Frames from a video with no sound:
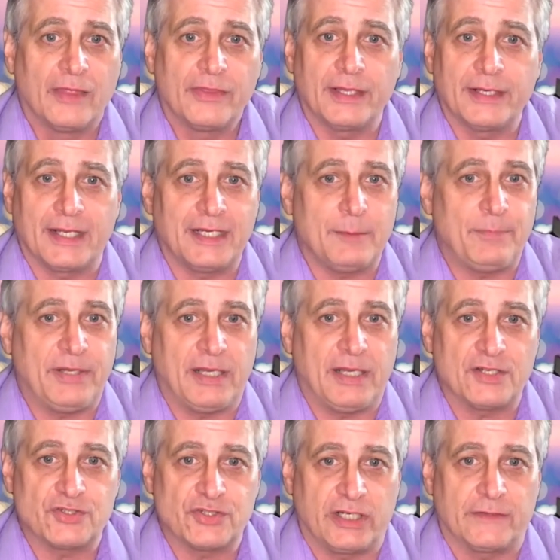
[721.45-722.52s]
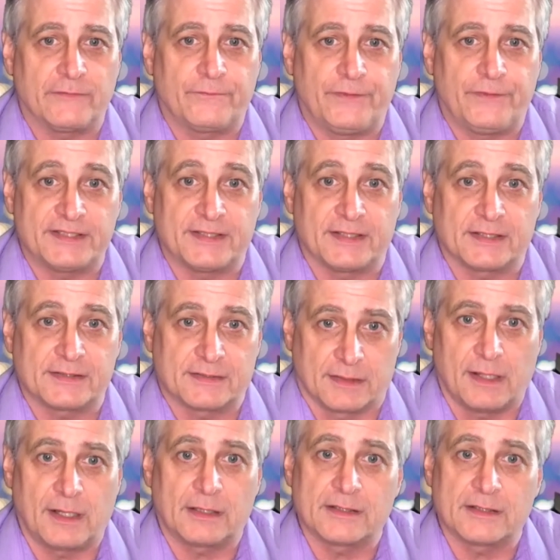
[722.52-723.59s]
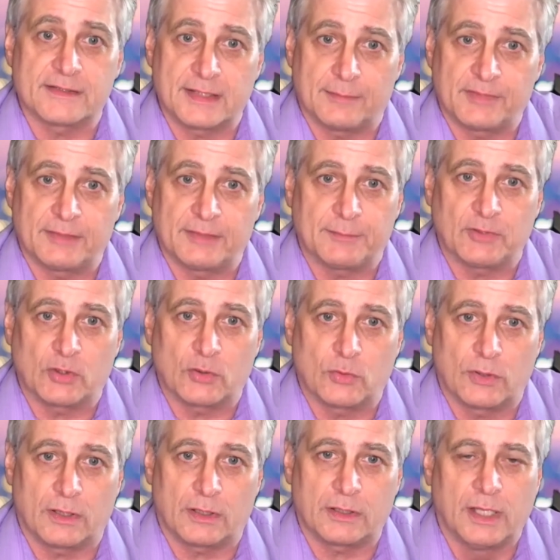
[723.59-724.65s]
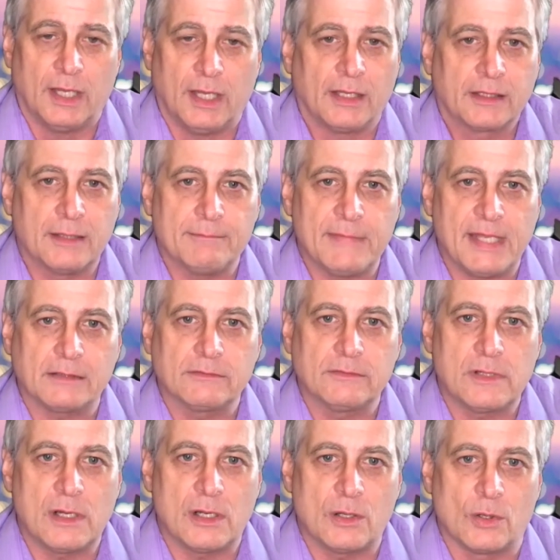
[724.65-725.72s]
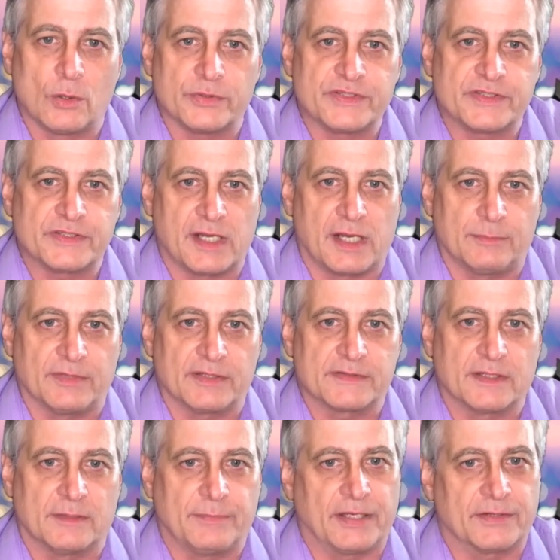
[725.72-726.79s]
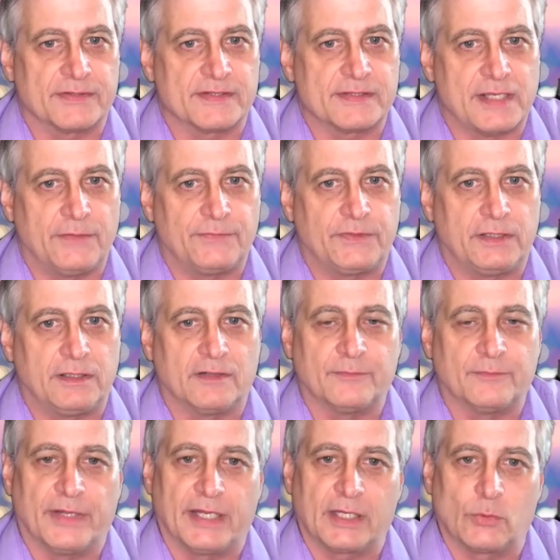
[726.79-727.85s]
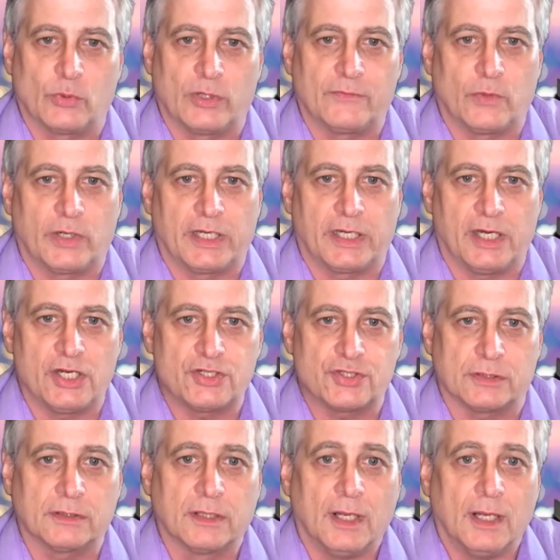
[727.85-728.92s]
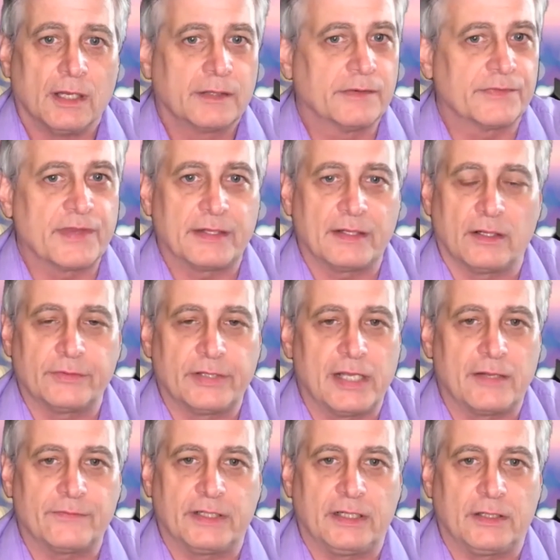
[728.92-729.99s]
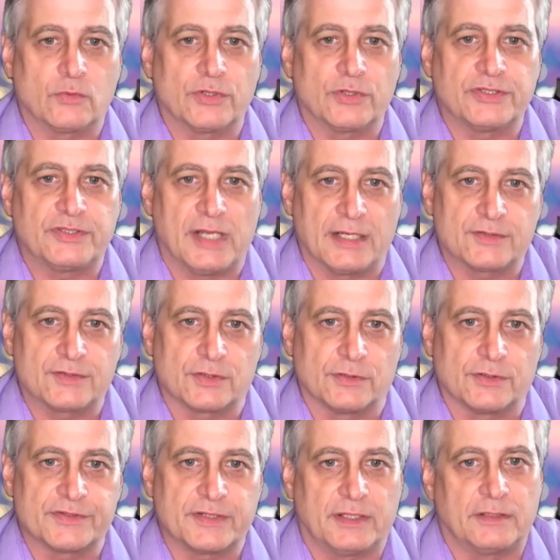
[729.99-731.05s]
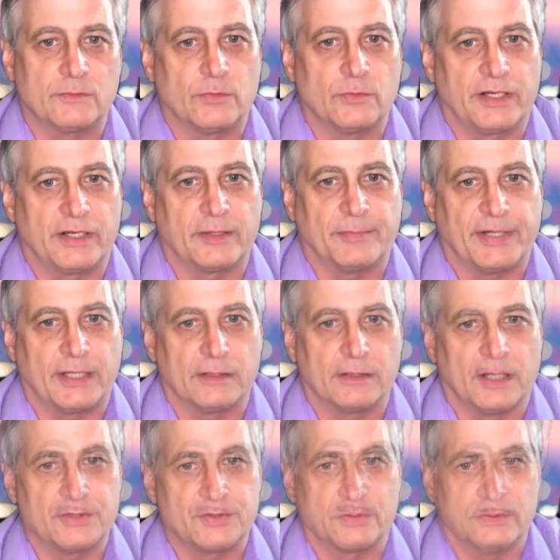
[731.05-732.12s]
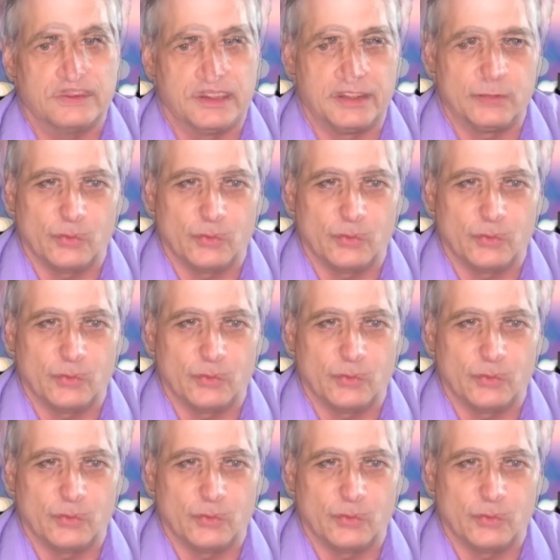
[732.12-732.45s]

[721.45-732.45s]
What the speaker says: that any PhD in physics, like Assemblymember Quirk, can make no statements about the safety of microwave radiation because they don't have any credentials in reading the biological literature.